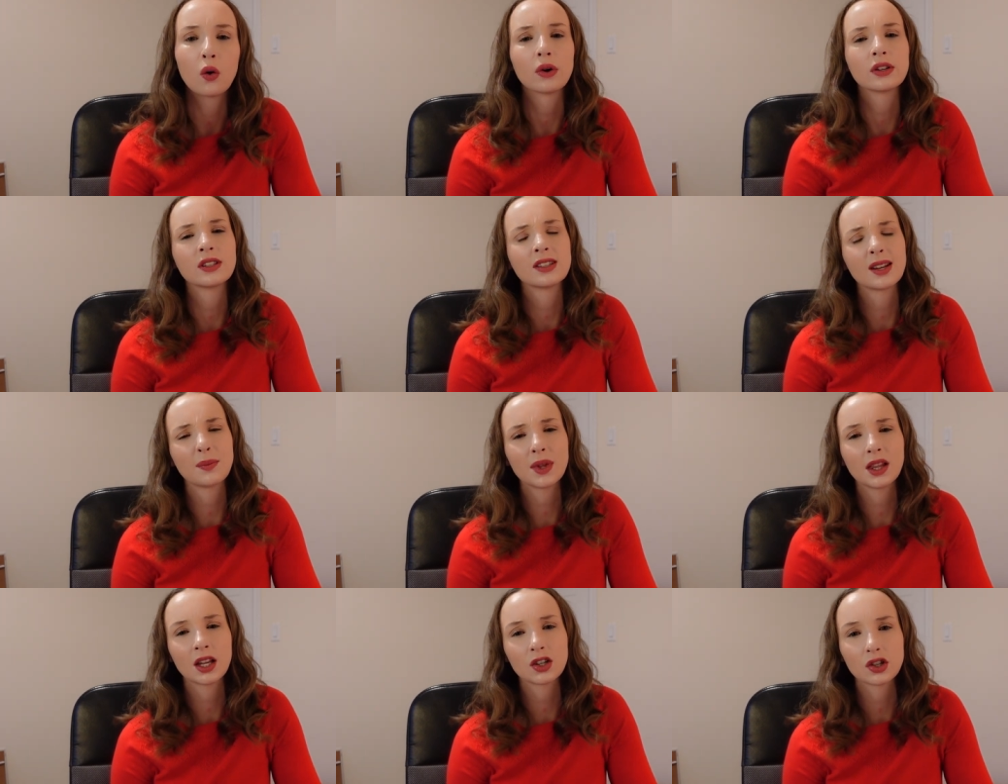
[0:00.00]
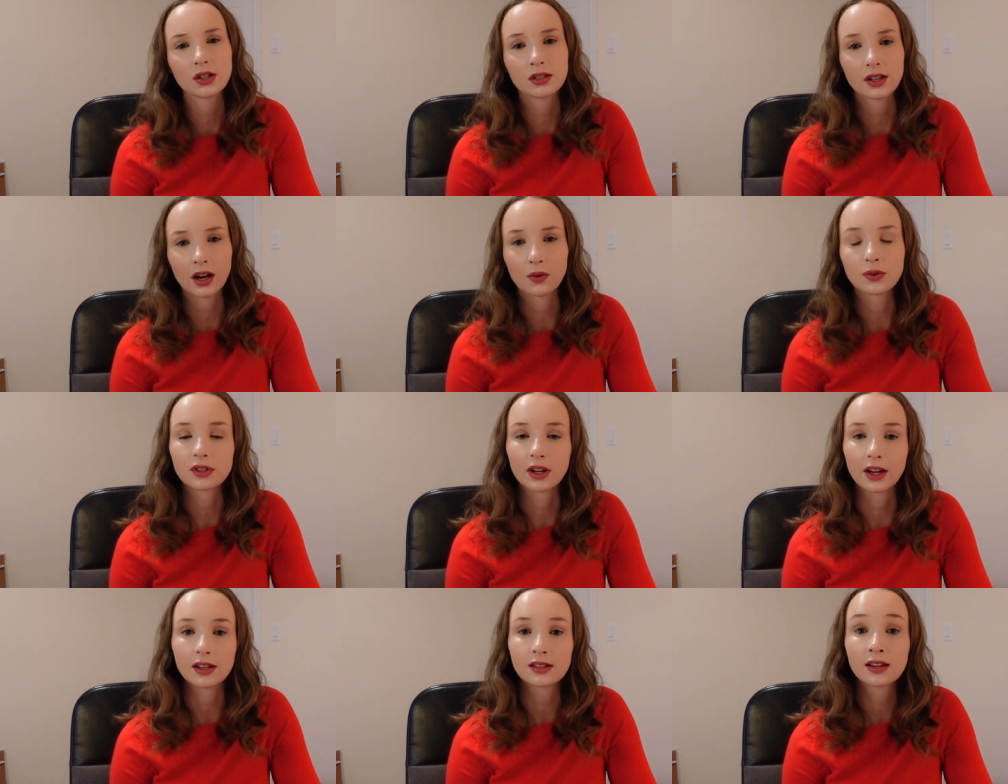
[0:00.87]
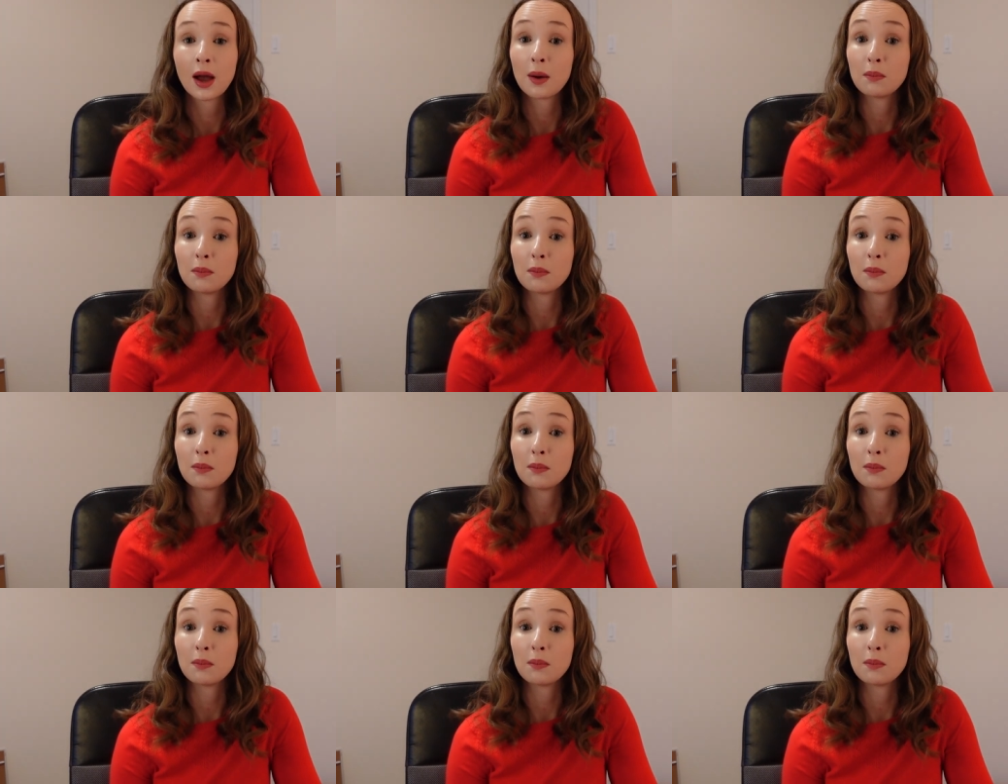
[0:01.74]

Or is it something that just sounds nice?